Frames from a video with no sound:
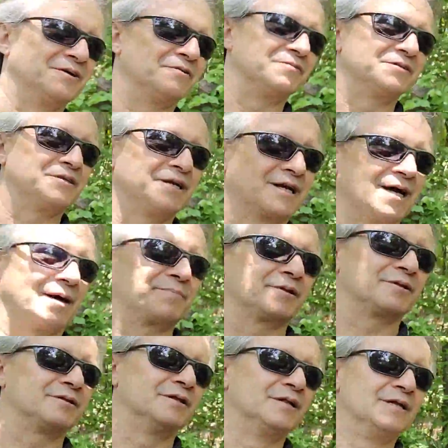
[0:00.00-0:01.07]
obviously
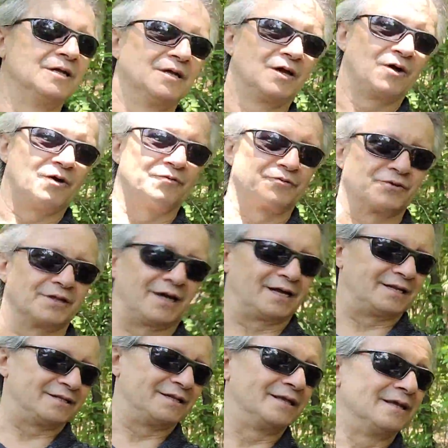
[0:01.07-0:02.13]
capital of Rhode
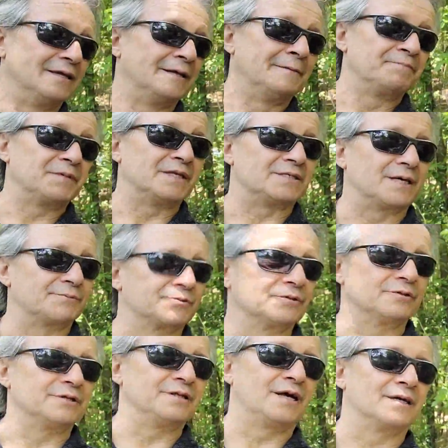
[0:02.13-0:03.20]
Island. It's
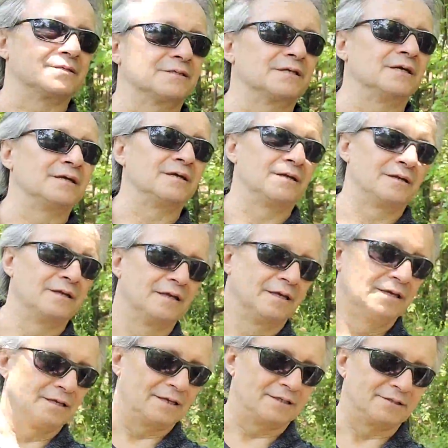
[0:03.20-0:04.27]
absolutely nuts.
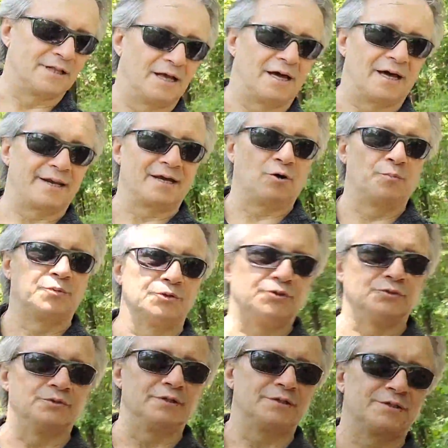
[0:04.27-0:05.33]
There's a lot of
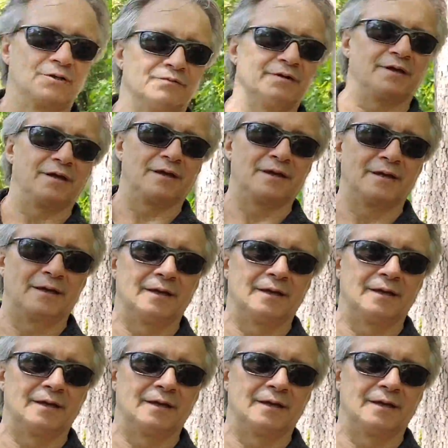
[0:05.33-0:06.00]
opportunities over here.